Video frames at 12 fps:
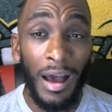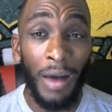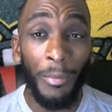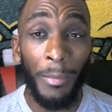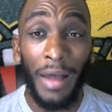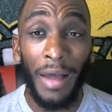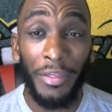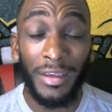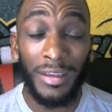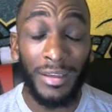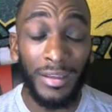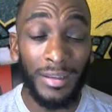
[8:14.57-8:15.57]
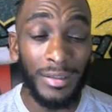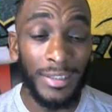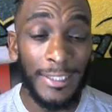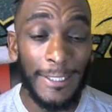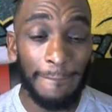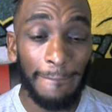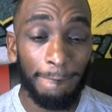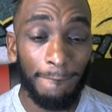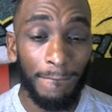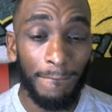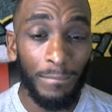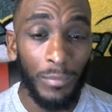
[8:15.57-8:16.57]
My thing is,
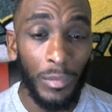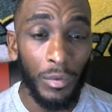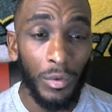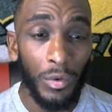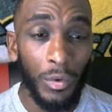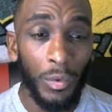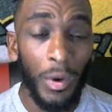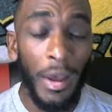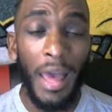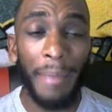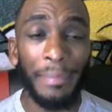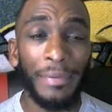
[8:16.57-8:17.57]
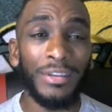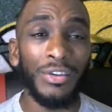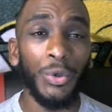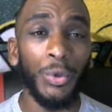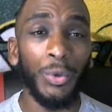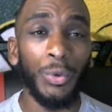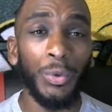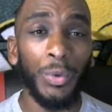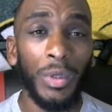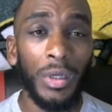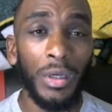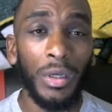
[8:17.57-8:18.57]
what happened to
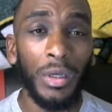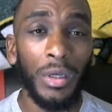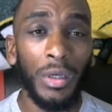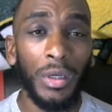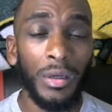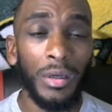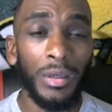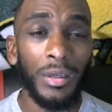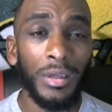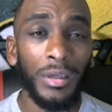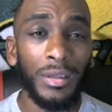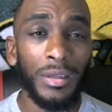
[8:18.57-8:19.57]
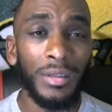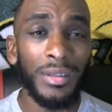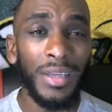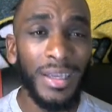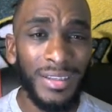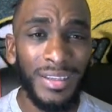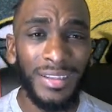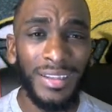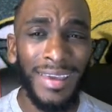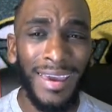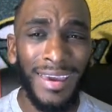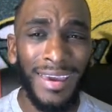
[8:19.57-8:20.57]
testing the
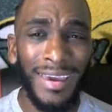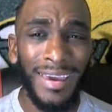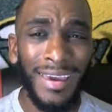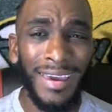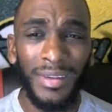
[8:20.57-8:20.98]
game?